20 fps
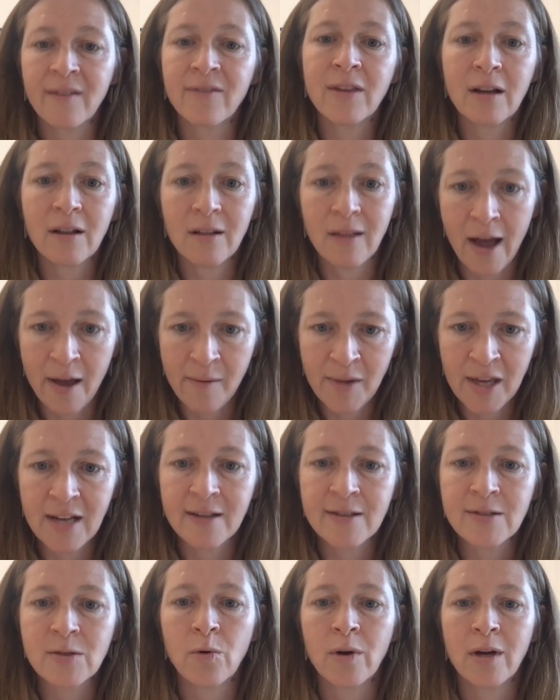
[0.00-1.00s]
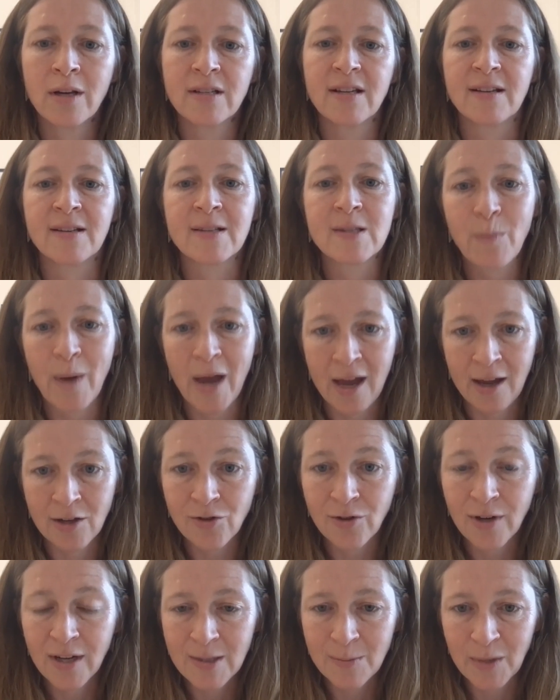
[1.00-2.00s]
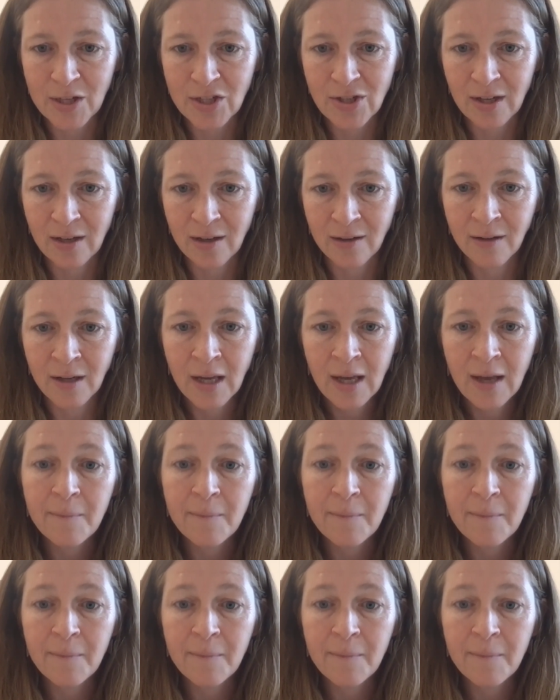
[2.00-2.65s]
of the climate is going to expand transmission,